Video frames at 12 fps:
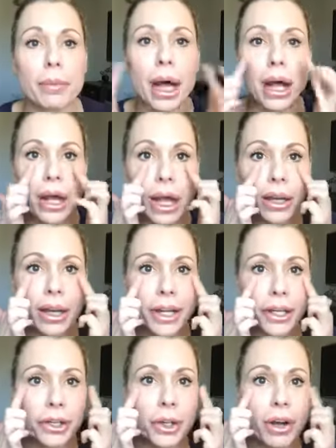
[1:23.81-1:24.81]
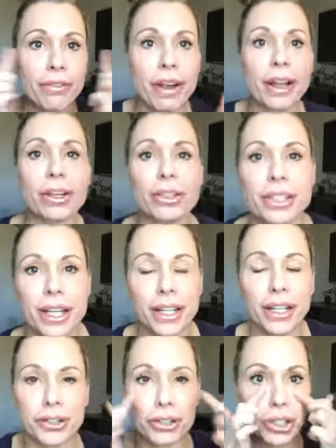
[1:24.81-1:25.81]
I I'll let you know if I look ten
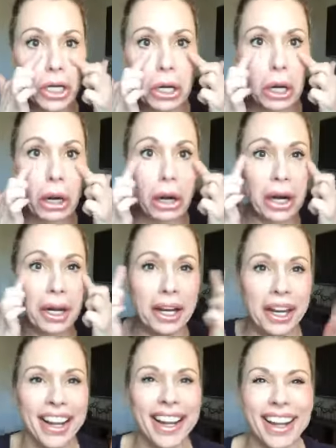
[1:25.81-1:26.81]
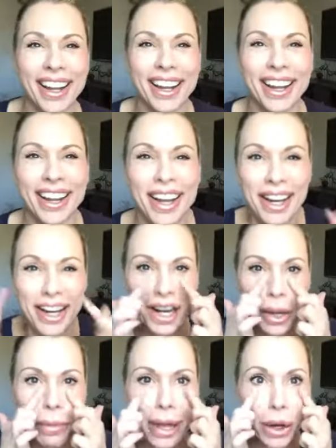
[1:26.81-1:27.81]
years younger in
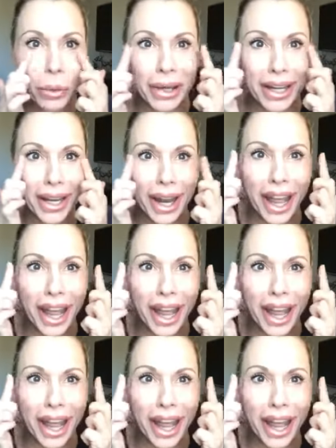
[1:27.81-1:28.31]
about a week.